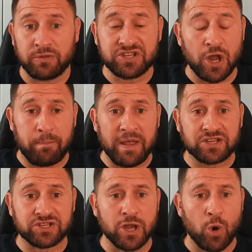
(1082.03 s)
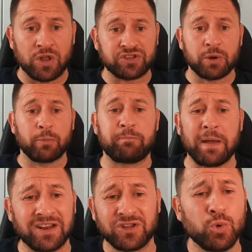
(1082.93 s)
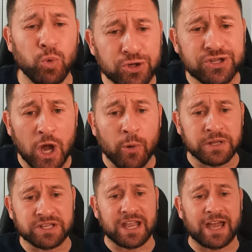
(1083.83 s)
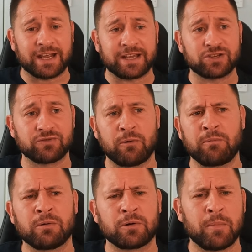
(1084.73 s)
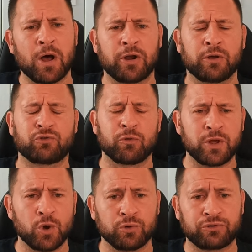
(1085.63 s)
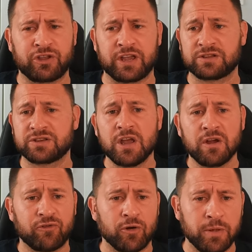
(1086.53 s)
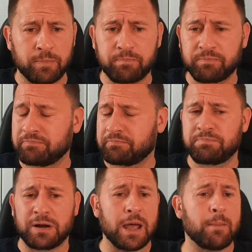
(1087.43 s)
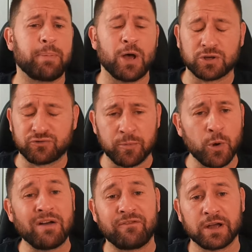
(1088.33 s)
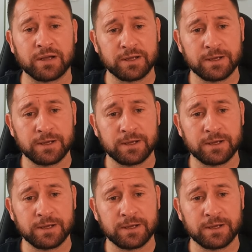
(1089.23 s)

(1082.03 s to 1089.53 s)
There's no bids. No one said we bid. And you would know in this day and age from the Romanos, from the Ornsteins, from the Plettenbergs, from whoever.